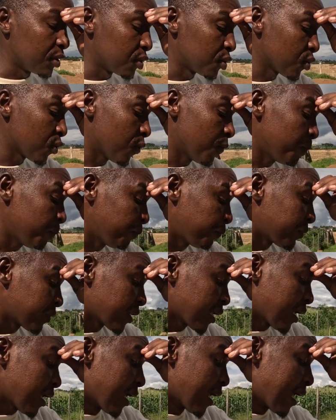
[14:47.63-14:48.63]
So
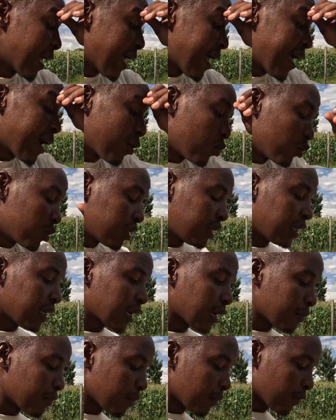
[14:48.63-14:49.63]
a good
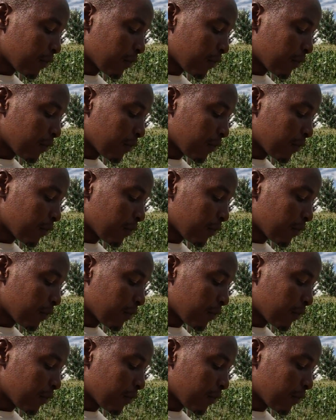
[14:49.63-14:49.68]
thing,